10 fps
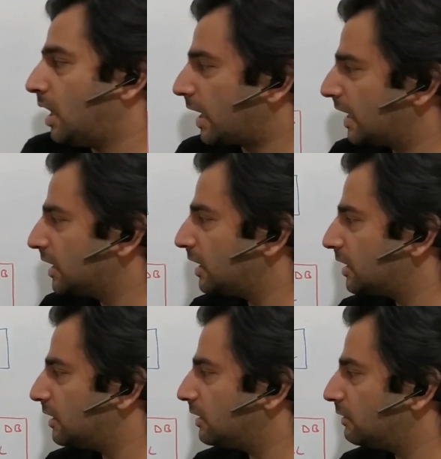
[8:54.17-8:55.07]
Again, there
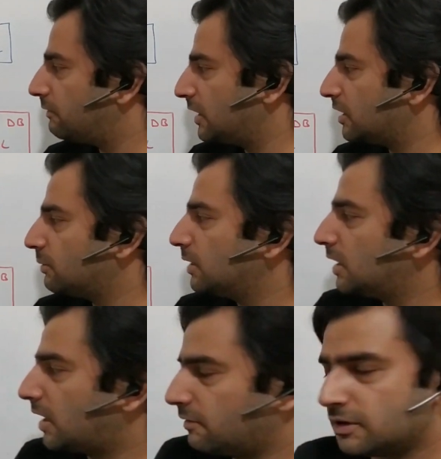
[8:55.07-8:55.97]
is a very
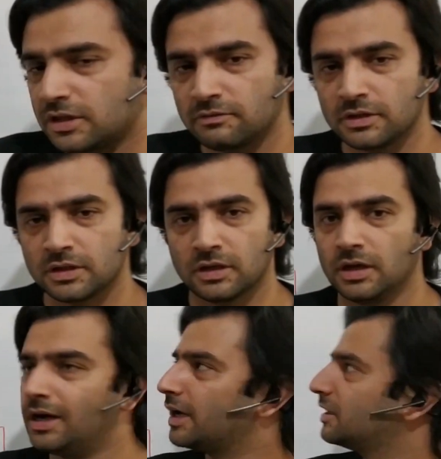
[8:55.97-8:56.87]
similar driver service,
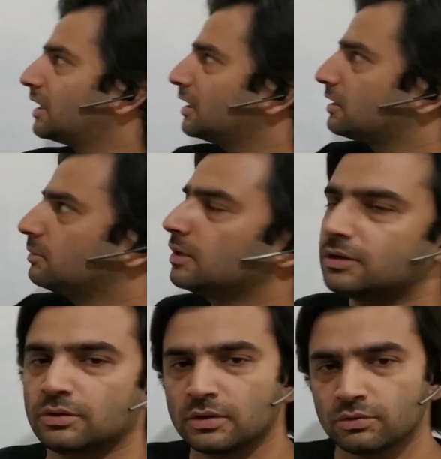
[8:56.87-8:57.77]
exactly similar
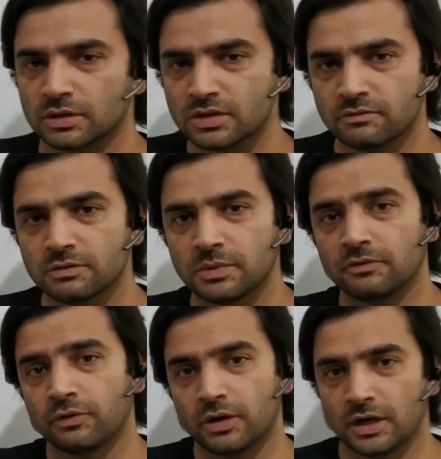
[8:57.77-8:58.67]
to the user service, but
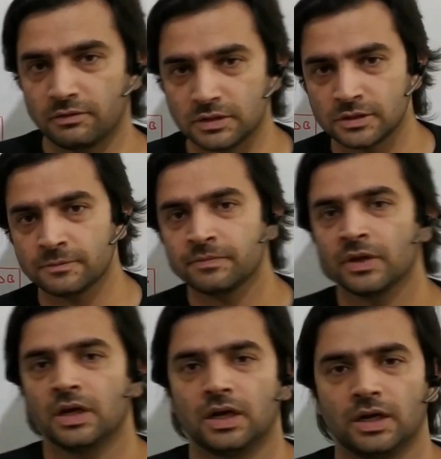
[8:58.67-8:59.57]
for drivers.
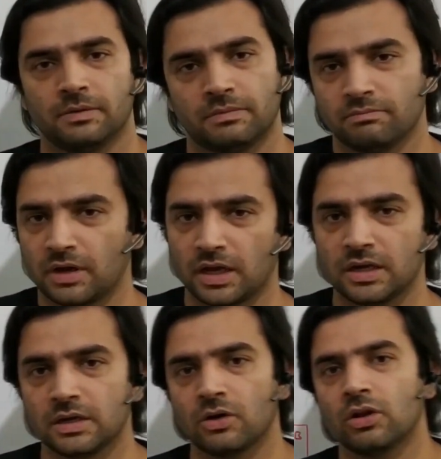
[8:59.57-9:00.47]

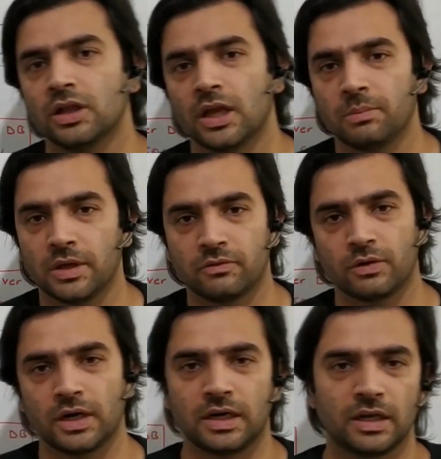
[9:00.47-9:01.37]
Again, all the APIs
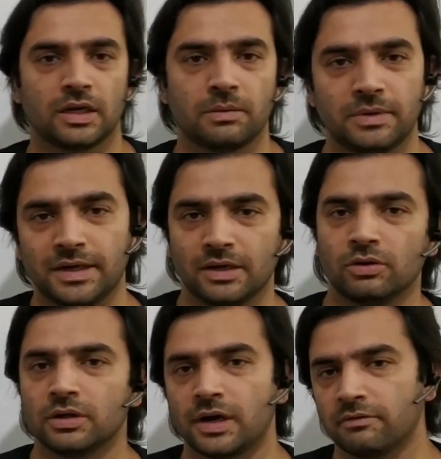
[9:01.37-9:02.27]
for getting, updating
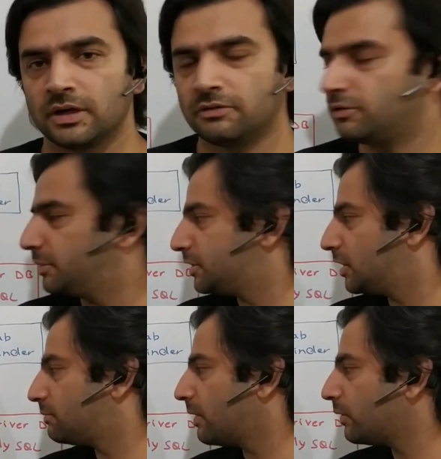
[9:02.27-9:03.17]
all the driver
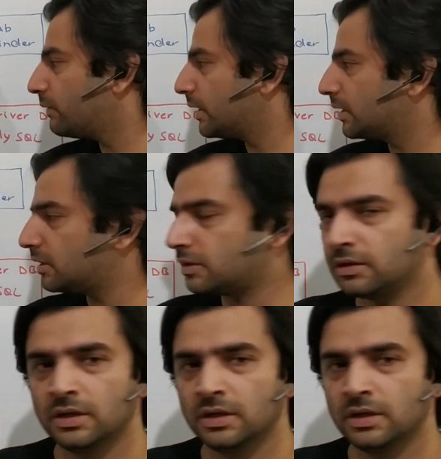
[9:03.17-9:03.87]
information is powered by this.